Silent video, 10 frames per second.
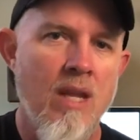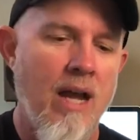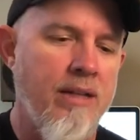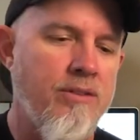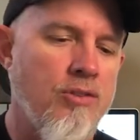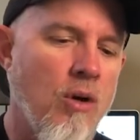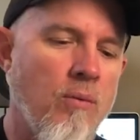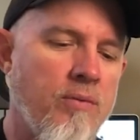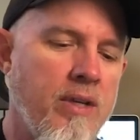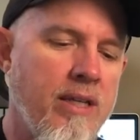I
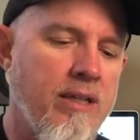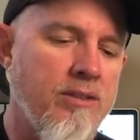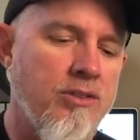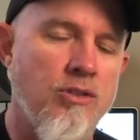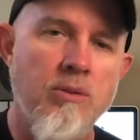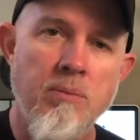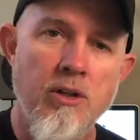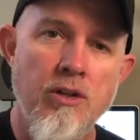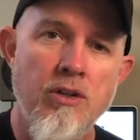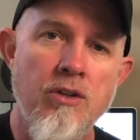don't think it's super
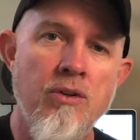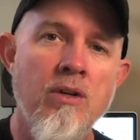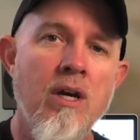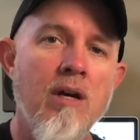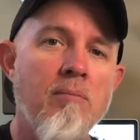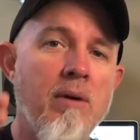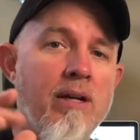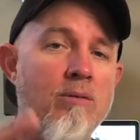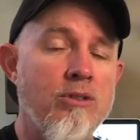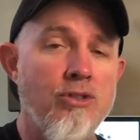new, but
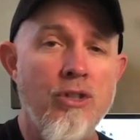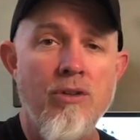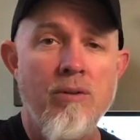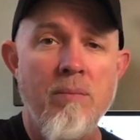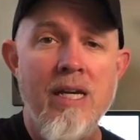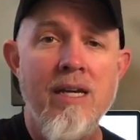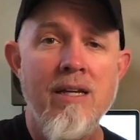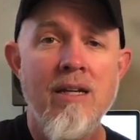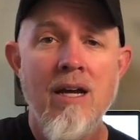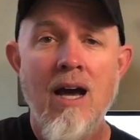it was new to
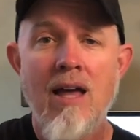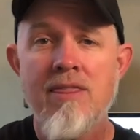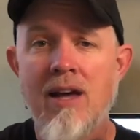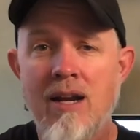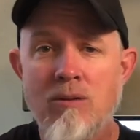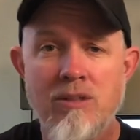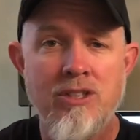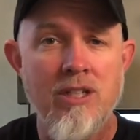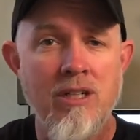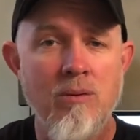me. I thought I would
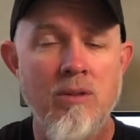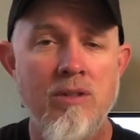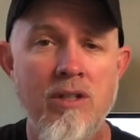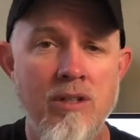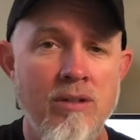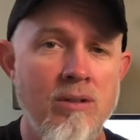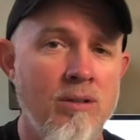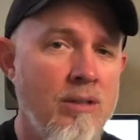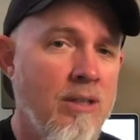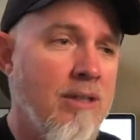share it with
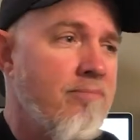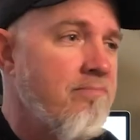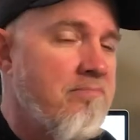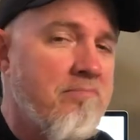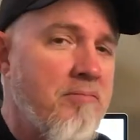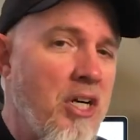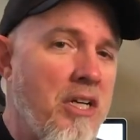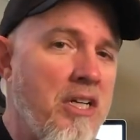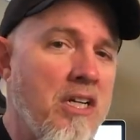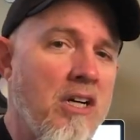you. There
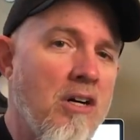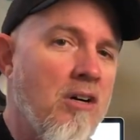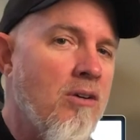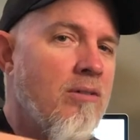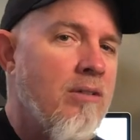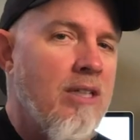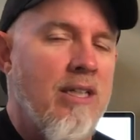you go.